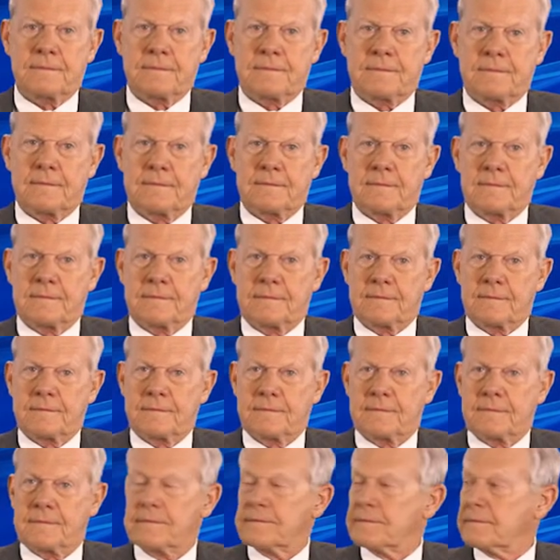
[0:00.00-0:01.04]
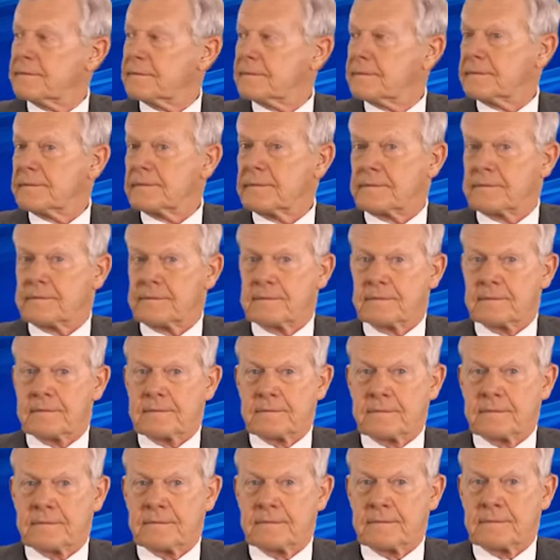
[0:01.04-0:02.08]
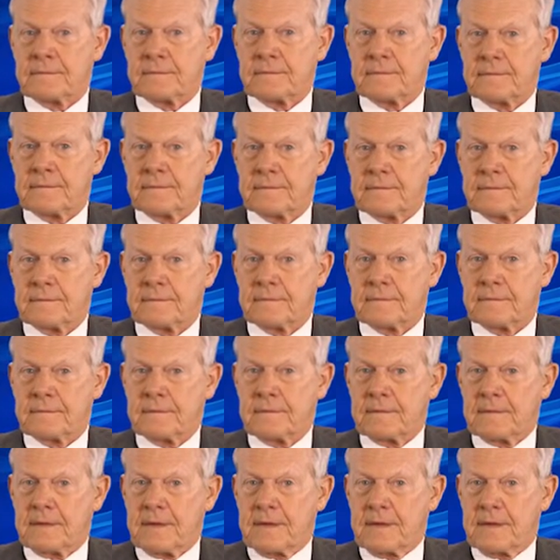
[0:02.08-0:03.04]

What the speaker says: (silent)